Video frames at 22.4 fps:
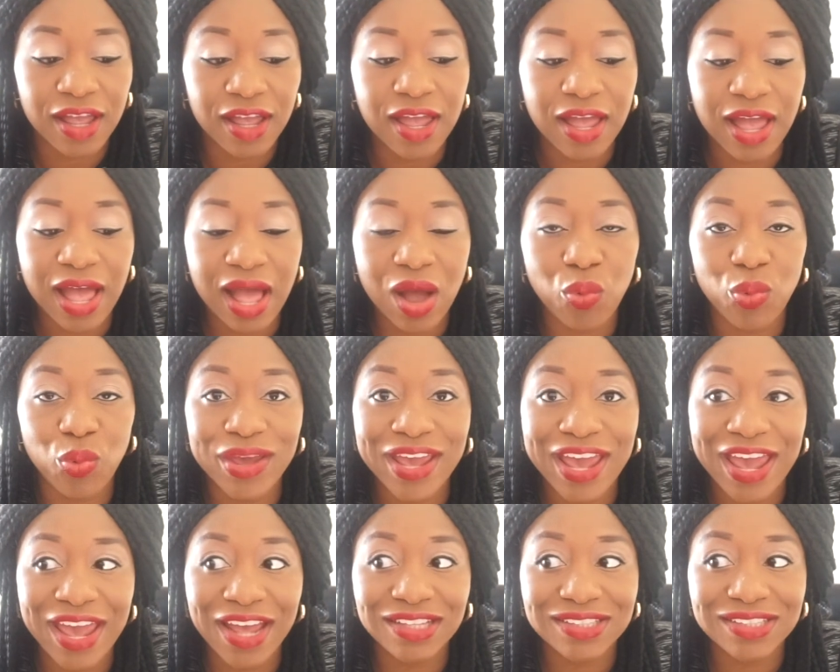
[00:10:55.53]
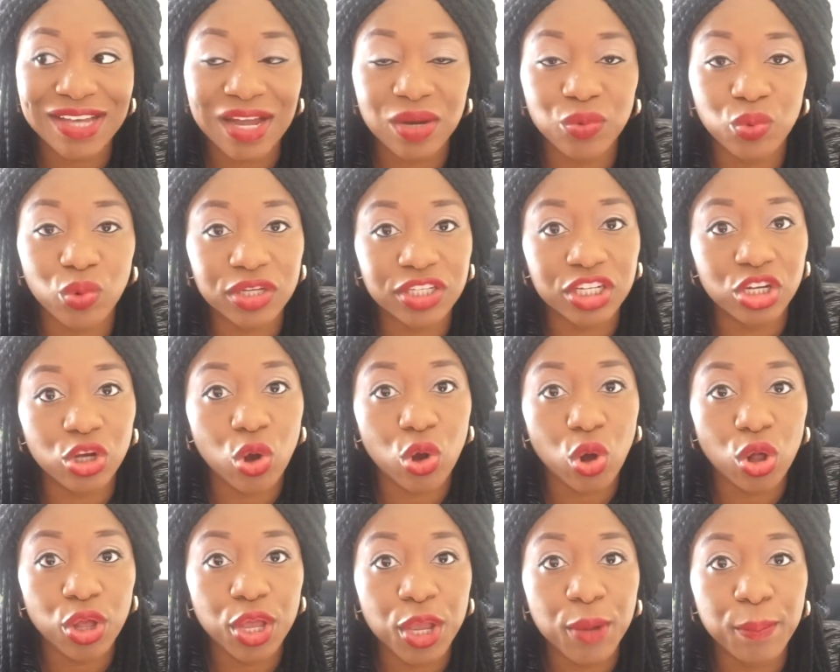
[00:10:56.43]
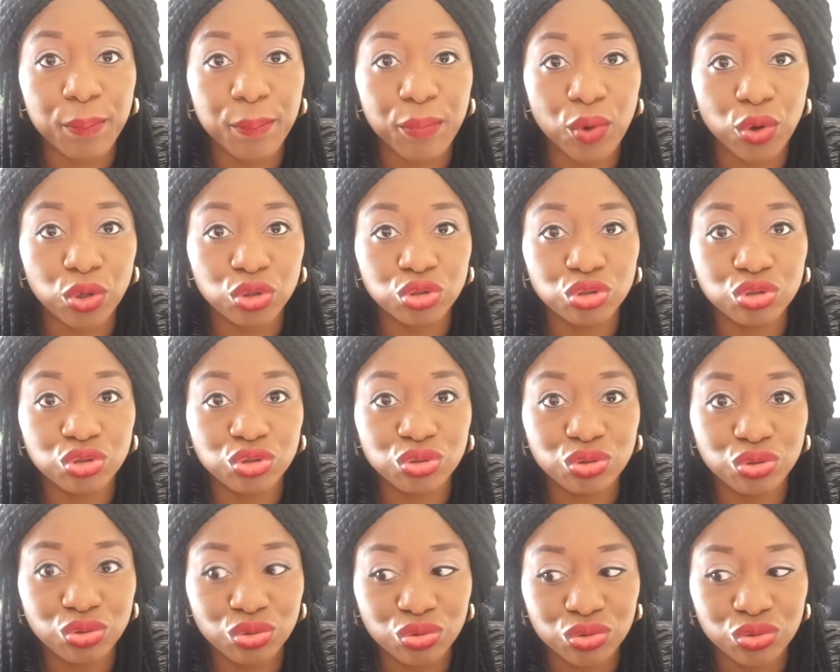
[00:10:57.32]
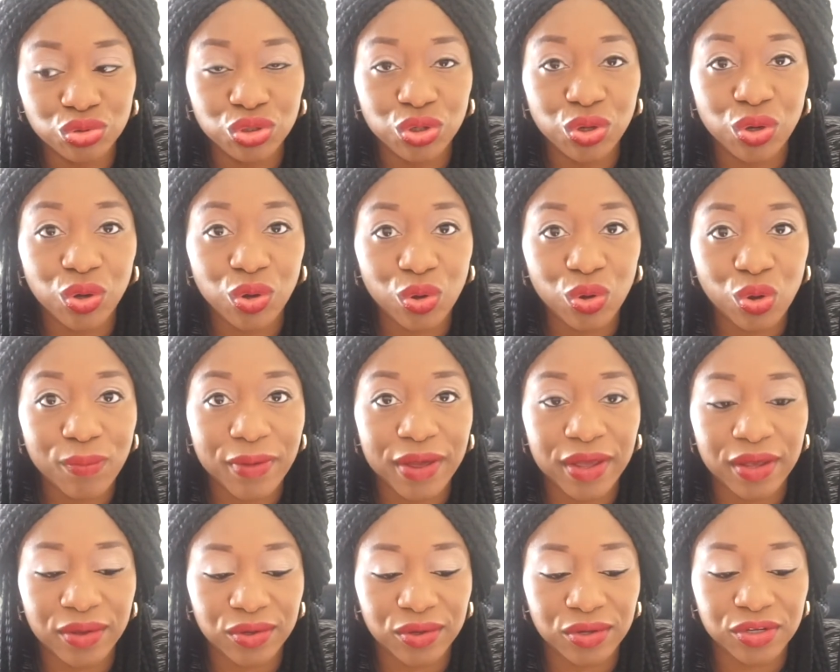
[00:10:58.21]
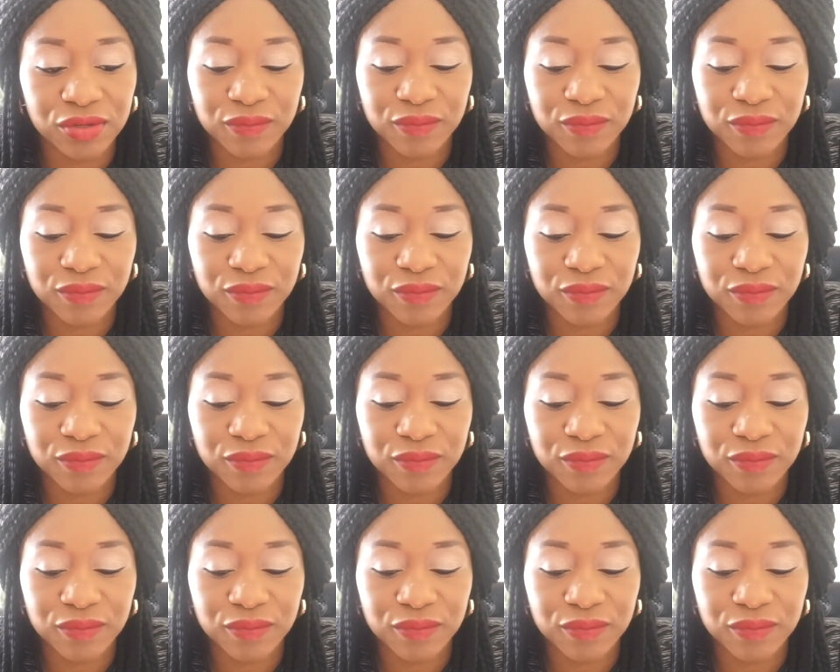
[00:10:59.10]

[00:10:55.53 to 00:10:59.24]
and we entered what they call a pontoon. Oh my god.